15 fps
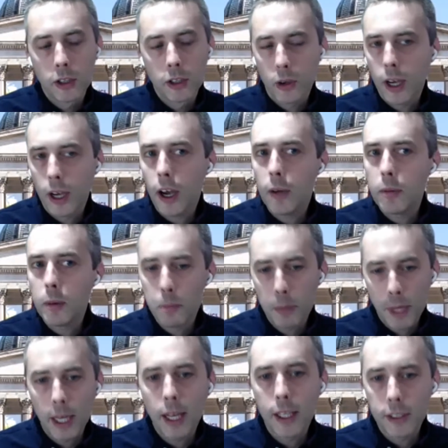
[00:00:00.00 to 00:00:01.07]
So I, I'm a
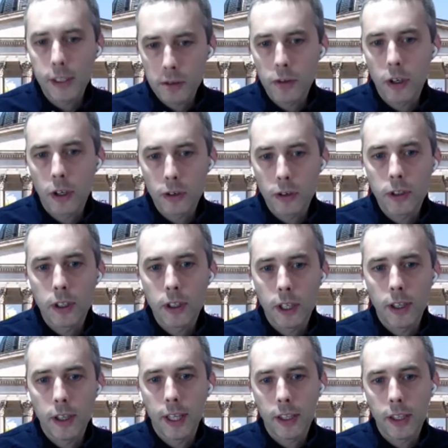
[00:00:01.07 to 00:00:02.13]
bit less involved in
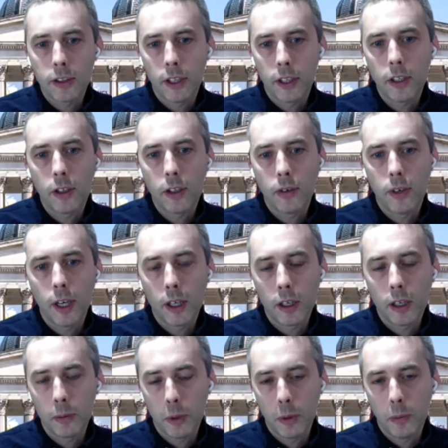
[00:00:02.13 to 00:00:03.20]
in that side of the work,